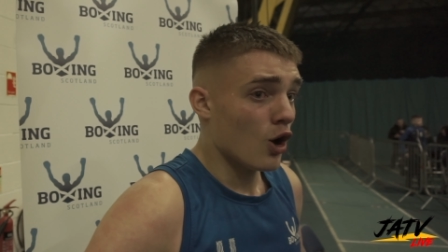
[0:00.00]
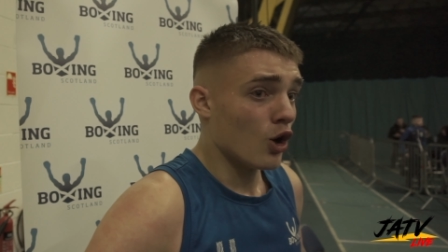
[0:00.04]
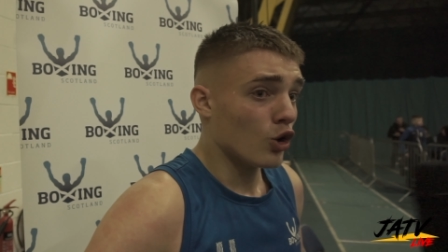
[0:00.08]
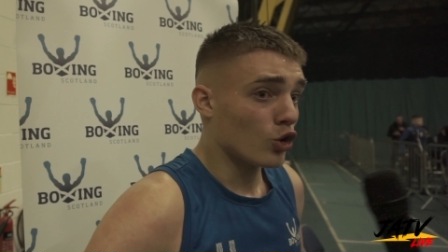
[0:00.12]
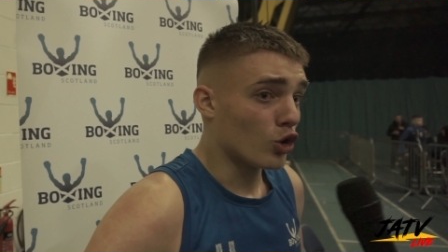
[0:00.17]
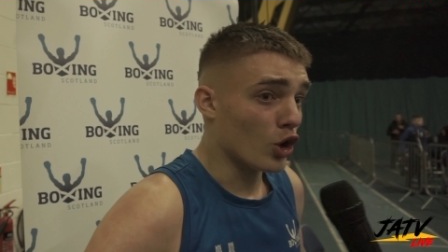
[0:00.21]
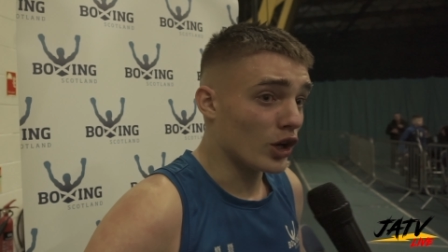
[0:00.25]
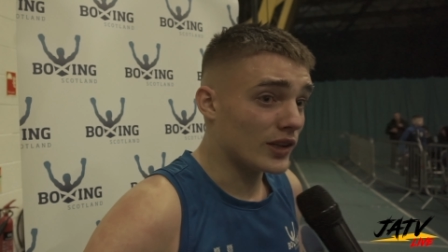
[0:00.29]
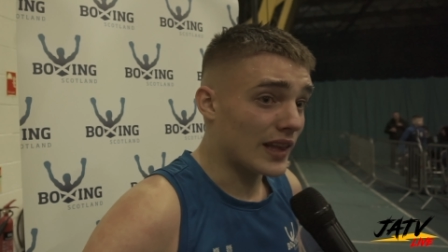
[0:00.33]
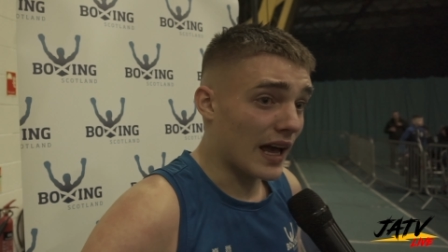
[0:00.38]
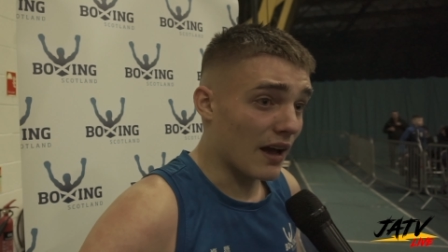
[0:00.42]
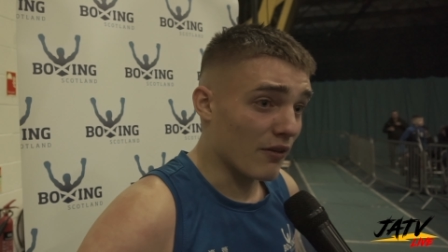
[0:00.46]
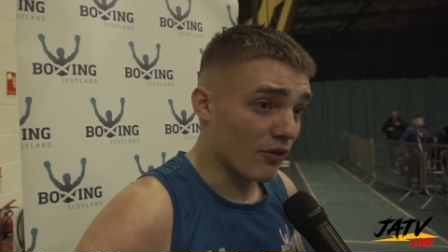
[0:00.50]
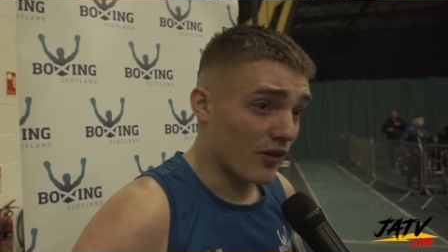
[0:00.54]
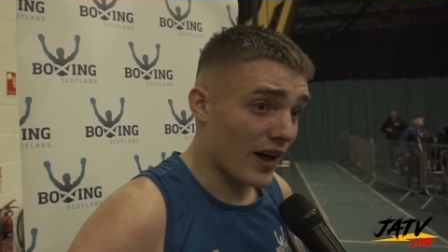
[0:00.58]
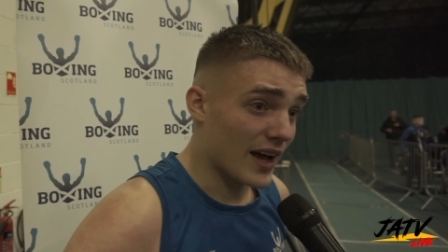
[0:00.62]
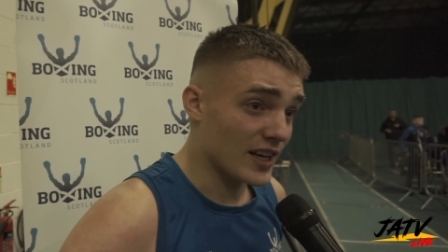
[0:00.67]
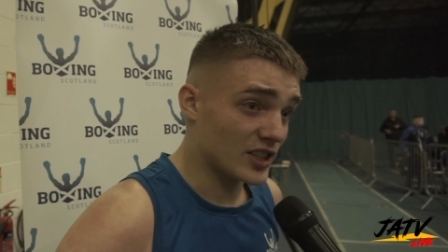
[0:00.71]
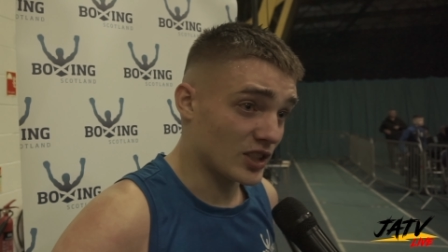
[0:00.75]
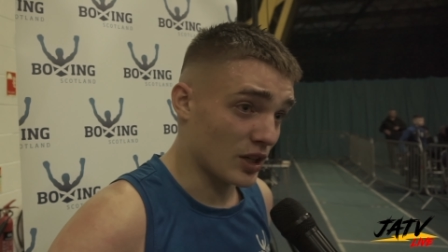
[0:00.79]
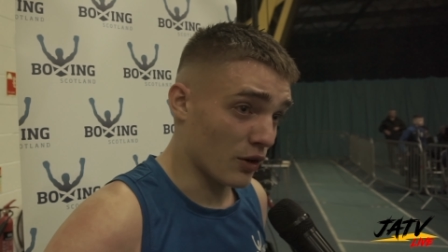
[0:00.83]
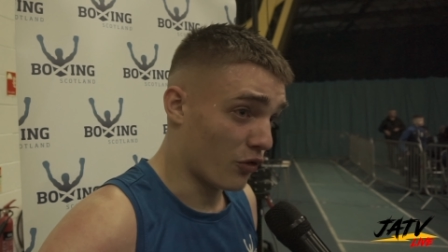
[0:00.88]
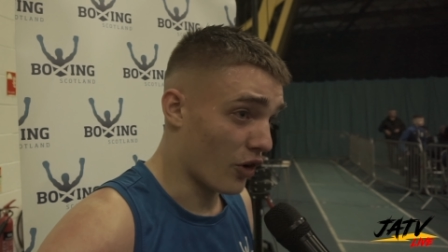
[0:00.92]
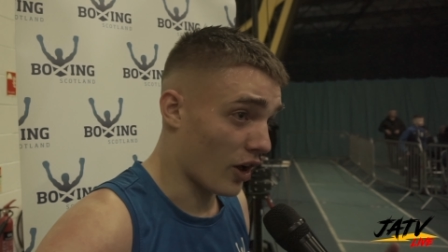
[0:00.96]
Good. I've,
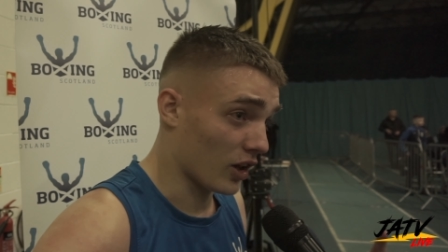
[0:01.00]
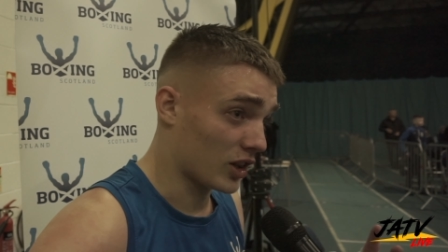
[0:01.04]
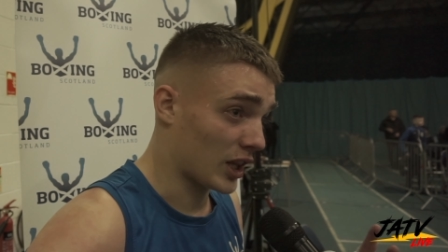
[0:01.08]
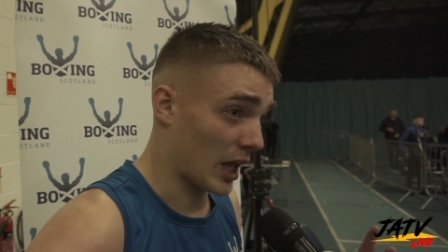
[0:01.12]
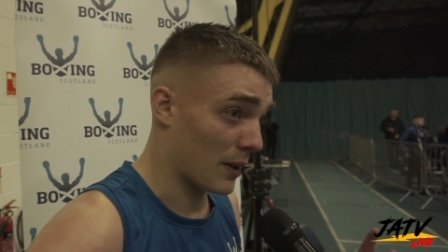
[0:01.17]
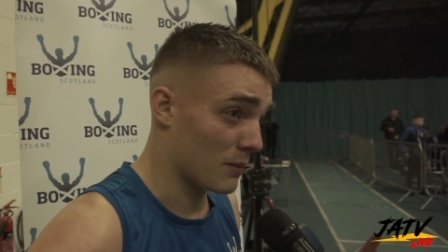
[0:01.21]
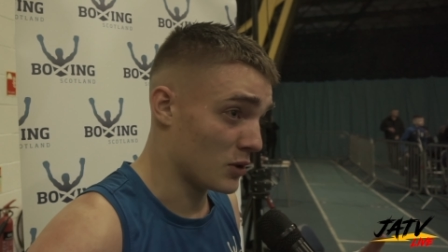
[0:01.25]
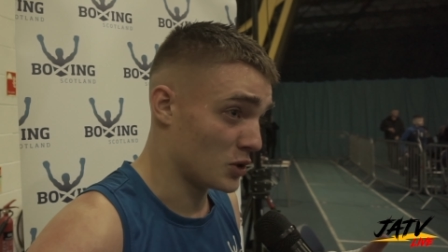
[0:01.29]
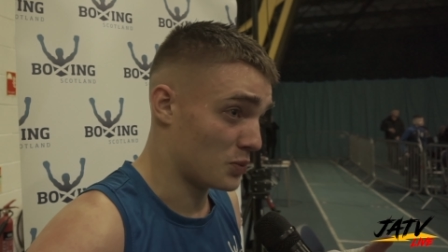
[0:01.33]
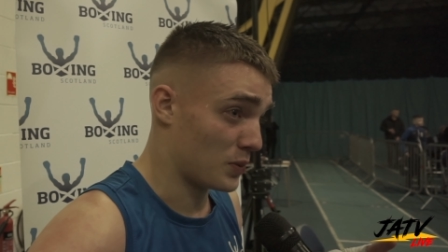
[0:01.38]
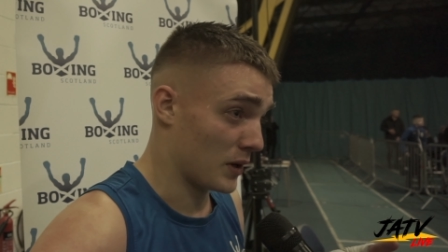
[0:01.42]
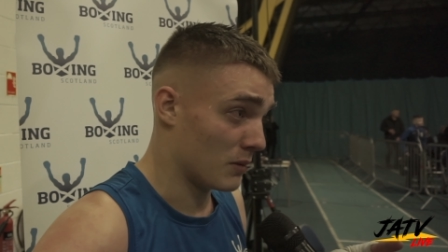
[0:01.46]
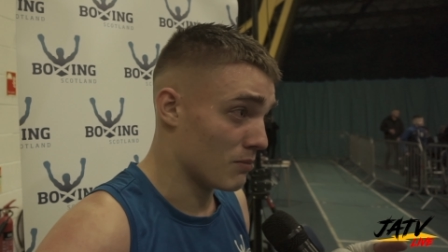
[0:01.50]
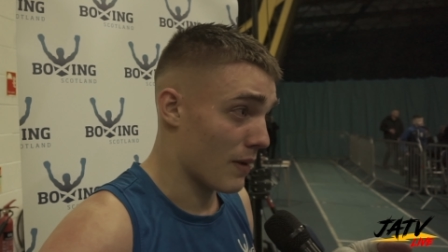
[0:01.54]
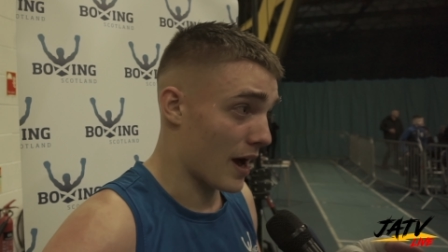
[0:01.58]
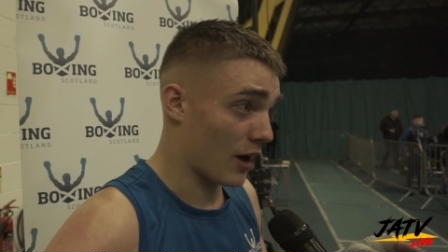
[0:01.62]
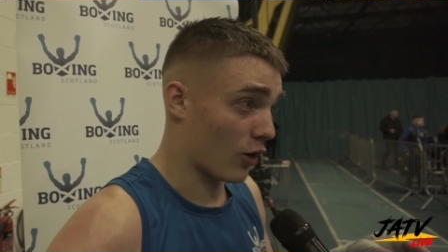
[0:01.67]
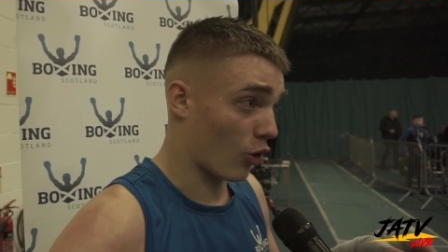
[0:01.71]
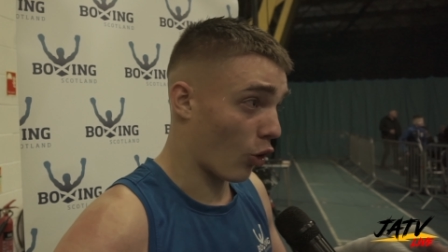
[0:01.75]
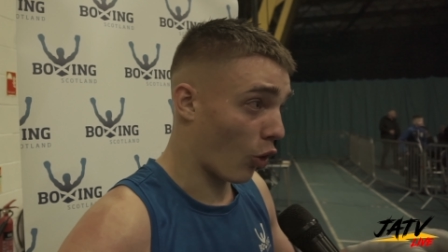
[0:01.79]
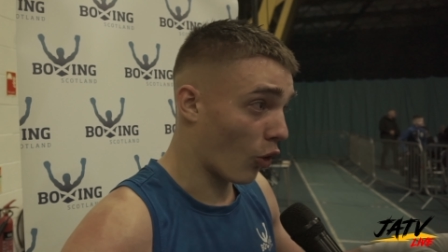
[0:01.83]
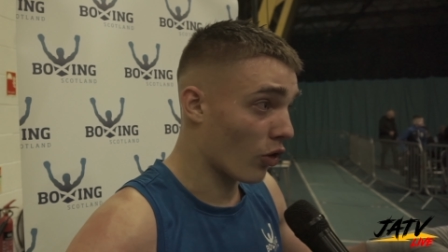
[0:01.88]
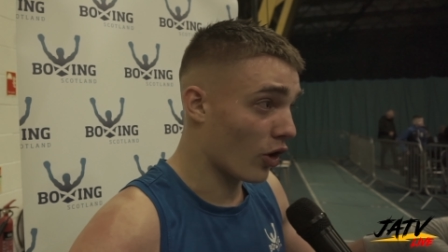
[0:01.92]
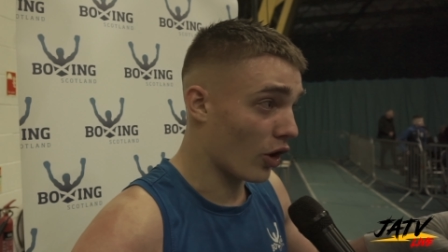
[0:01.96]
that's the first time he's been my
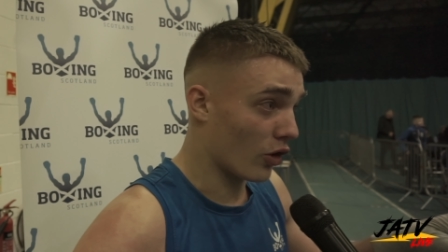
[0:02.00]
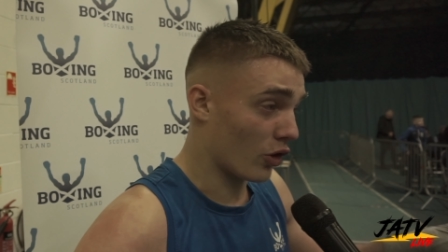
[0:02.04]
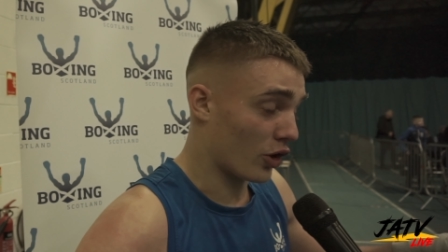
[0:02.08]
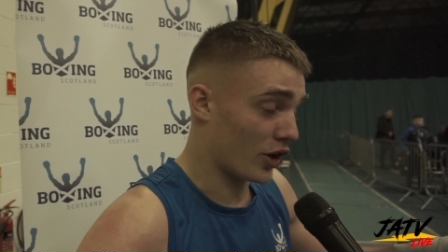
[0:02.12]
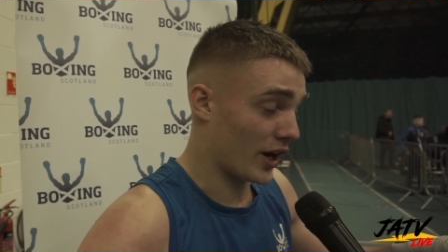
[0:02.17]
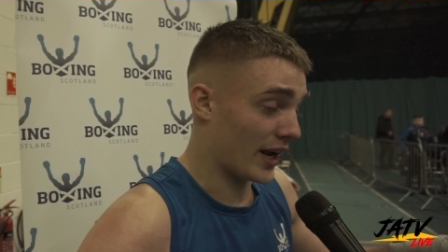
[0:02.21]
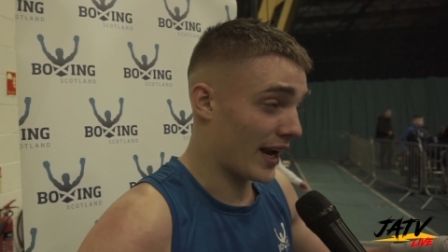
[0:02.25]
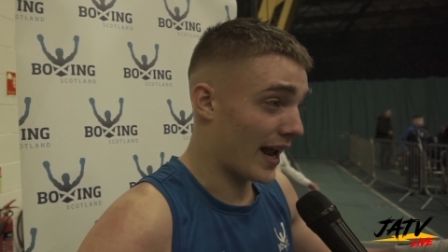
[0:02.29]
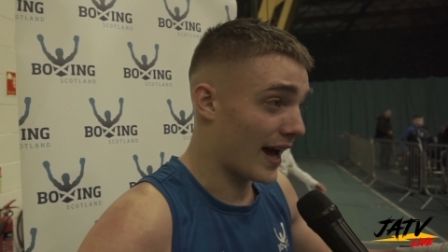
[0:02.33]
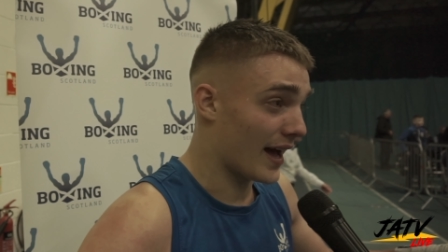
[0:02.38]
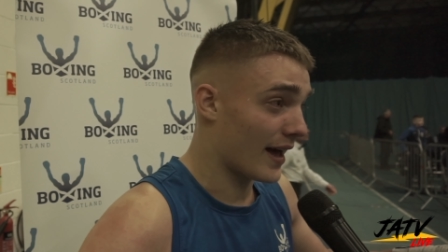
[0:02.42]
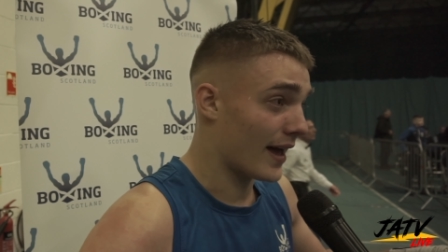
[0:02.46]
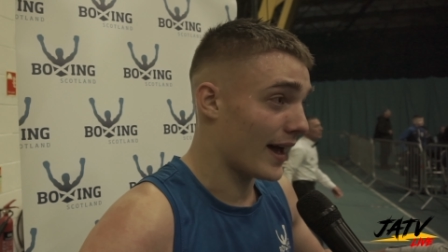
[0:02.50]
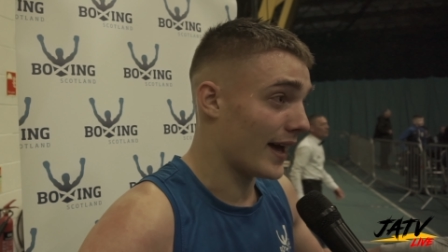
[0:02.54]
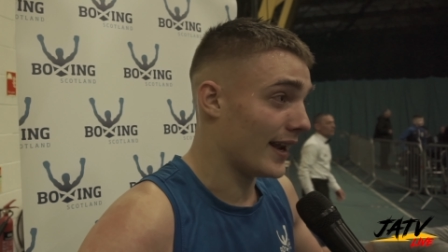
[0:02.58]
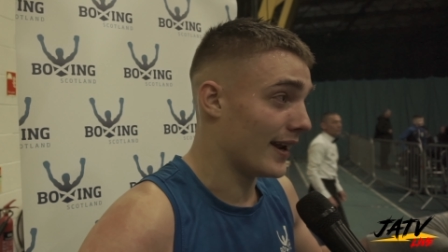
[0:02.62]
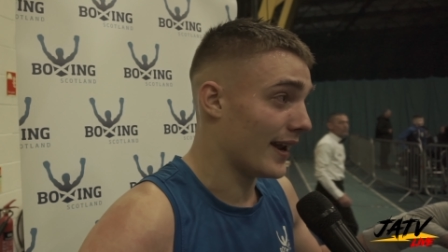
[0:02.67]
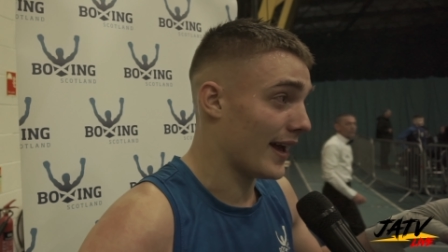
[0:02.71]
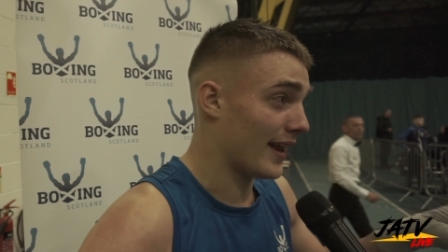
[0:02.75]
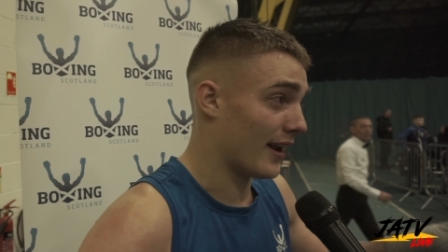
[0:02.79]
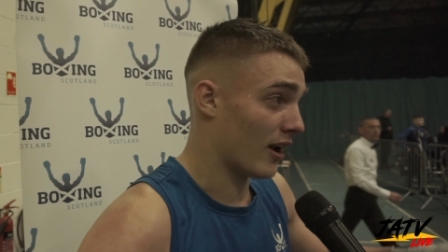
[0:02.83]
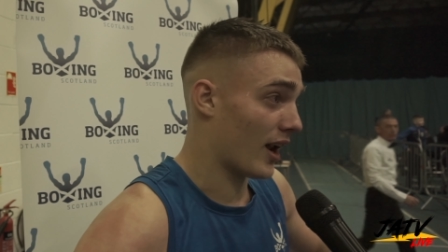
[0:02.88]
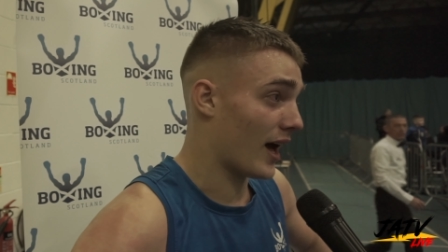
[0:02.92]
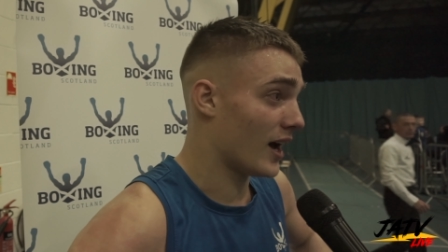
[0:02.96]
corner on an, an
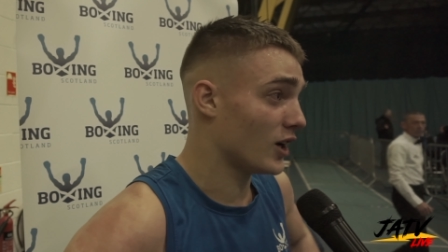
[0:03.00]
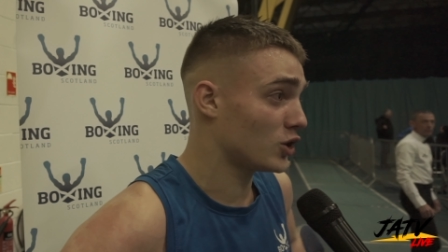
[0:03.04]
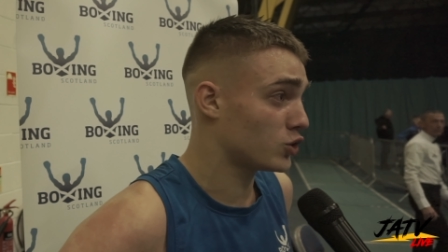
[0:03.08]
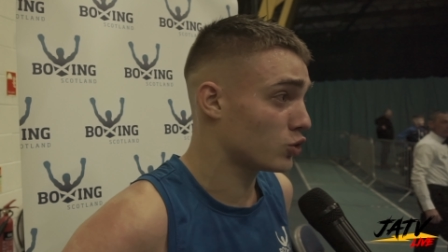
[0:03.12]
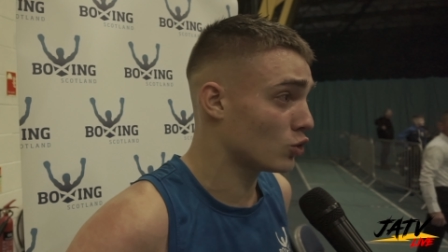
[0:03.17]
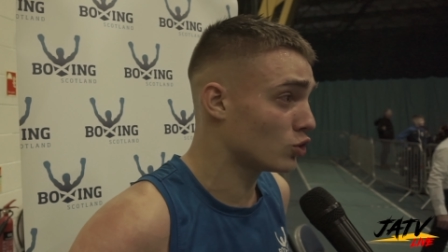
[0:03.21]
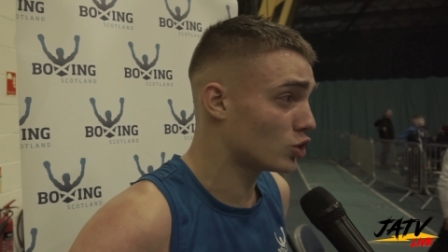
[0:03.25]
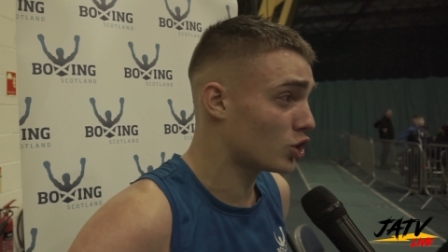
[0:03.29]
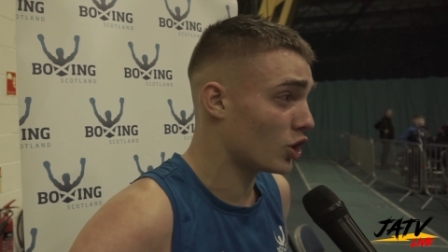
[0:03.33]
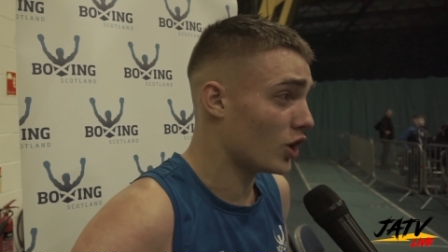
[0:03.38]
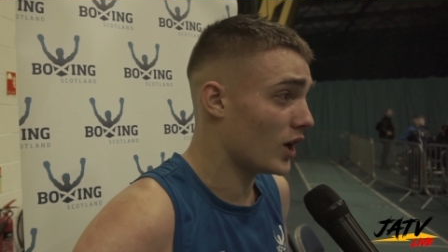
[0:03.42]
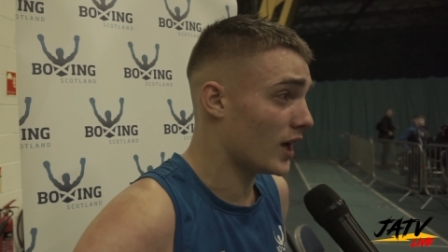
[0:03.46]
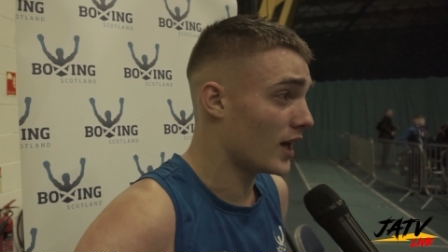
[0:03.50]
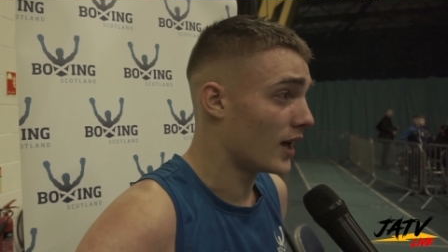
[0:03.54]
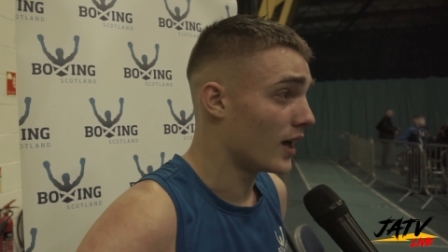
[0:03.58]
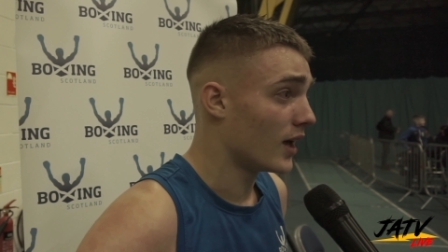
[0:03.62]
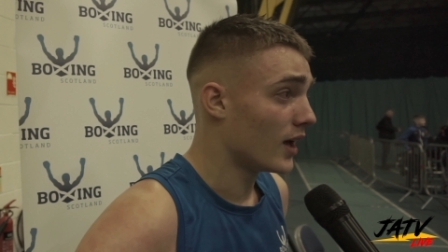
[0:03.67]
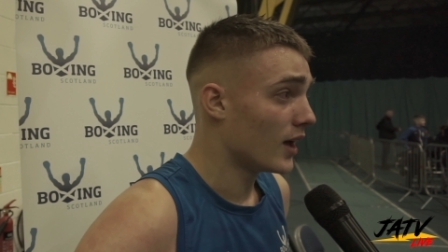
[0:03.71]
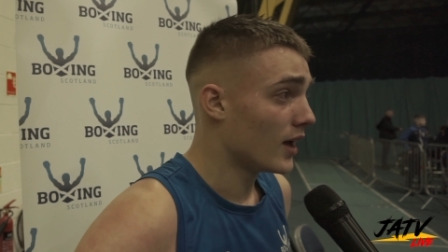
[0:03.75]
international duty.